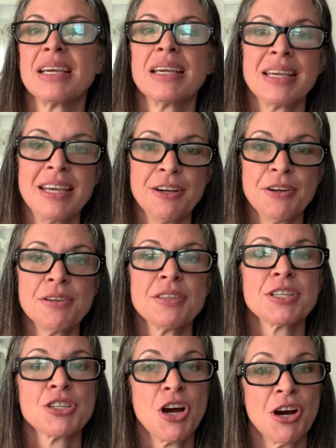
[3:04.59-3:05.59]
Here,
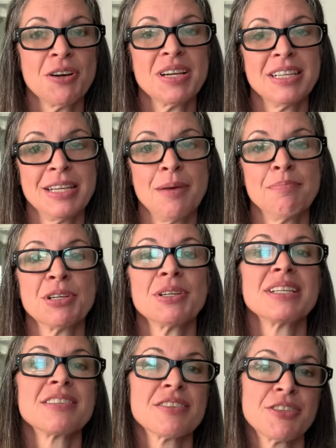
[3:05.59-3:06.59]
the target number
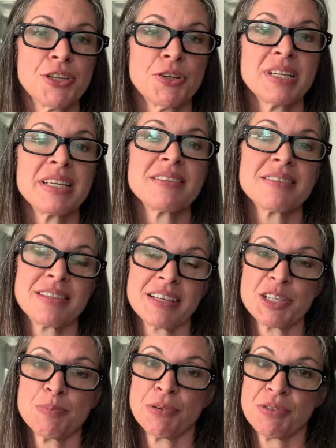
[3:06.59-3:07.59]
is
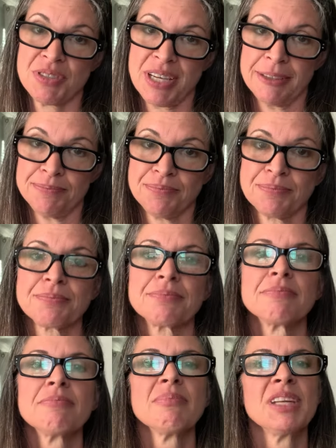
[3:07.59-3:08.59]
36%.
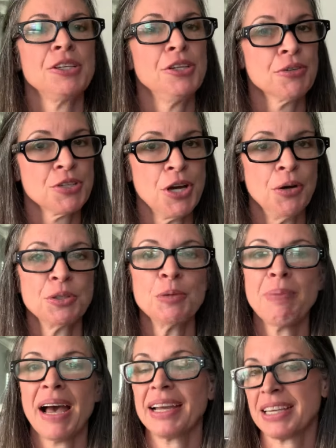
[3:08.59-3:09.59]
Your total
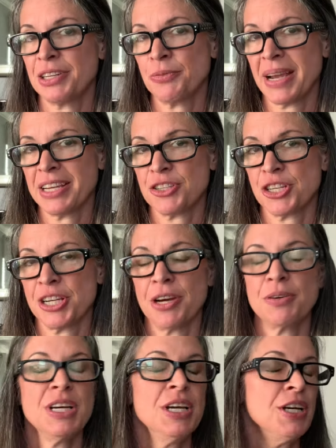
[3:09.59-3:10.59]
back-end
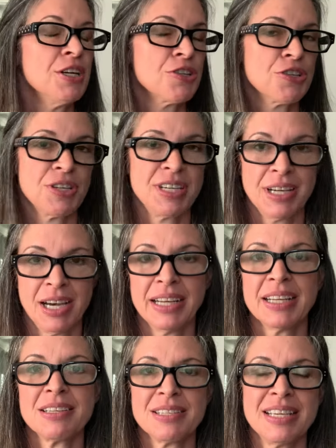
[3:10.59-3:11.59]
ratio should
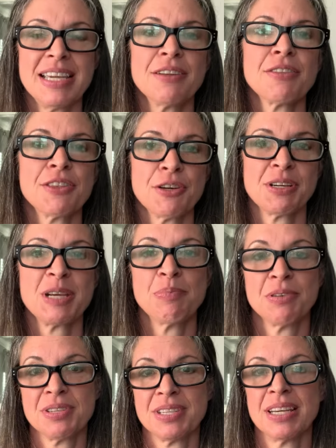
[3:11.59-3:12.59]
not exceed
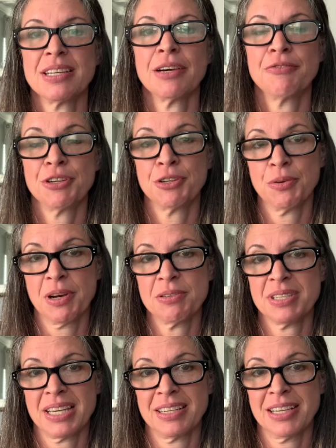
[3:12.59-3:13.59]
30% of your
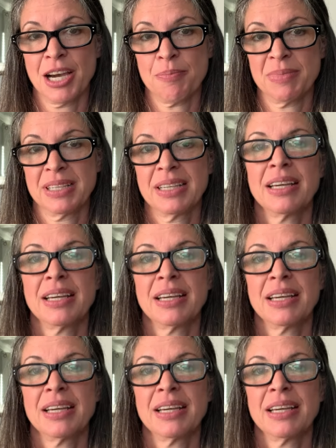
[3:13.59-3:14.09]
gross income.